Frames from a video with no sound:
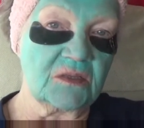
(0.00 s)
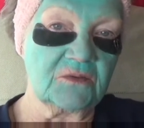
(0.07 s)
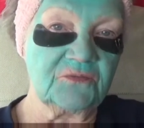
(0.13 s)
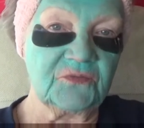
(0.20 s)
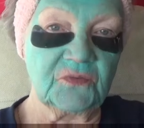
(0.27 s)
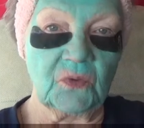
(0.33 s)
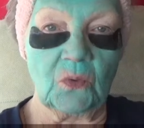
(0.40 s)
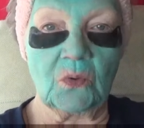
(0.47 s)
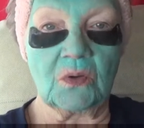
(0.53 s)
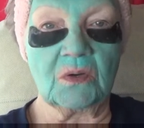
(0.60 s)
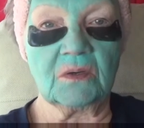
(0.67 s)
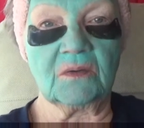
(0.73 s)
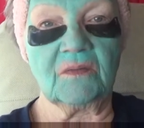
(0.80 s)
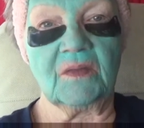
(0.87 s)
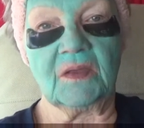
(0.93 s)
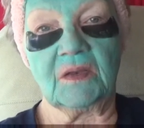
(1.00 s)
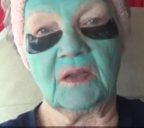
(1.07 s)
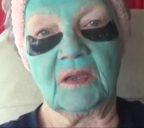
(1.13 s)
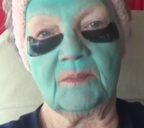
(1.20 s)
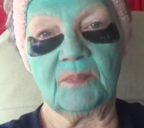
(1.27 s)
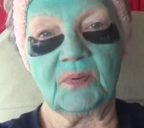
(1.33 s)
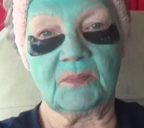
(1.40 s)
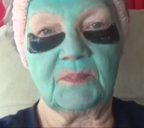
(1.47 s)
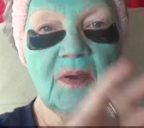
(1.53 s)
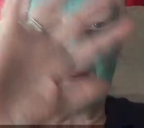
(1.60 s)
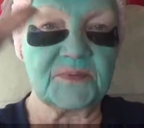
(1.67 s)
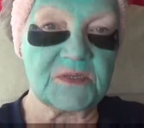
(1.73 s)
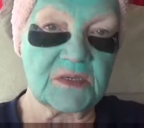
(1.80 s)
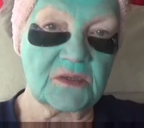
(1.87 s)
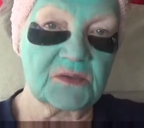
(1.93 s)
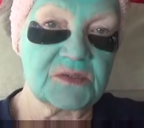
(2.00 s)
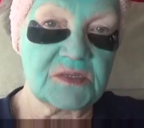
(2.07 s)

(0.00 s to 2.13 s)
the floor and then I put popsicle